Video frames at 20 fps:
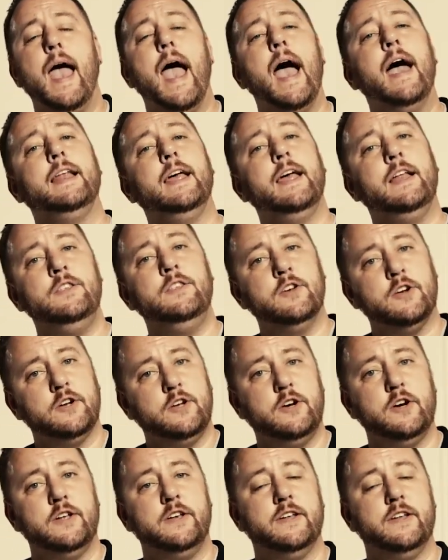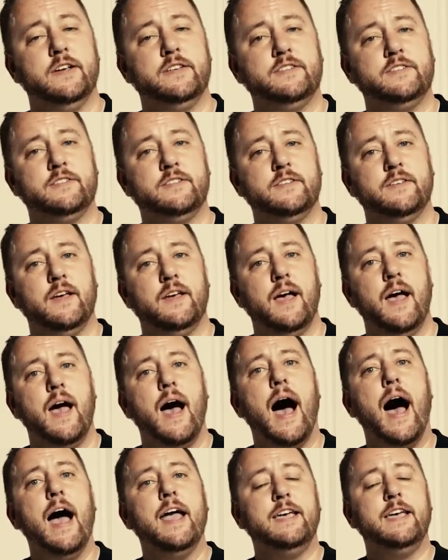And in your goodness,
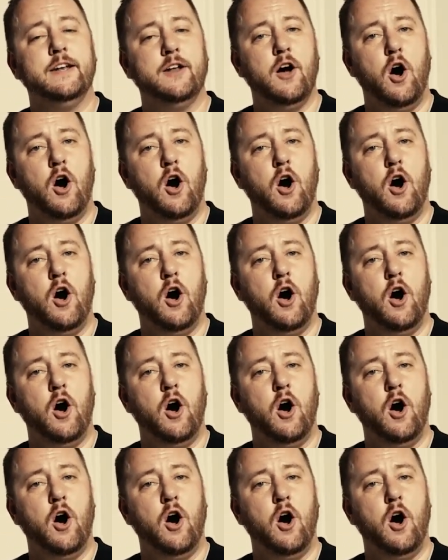I can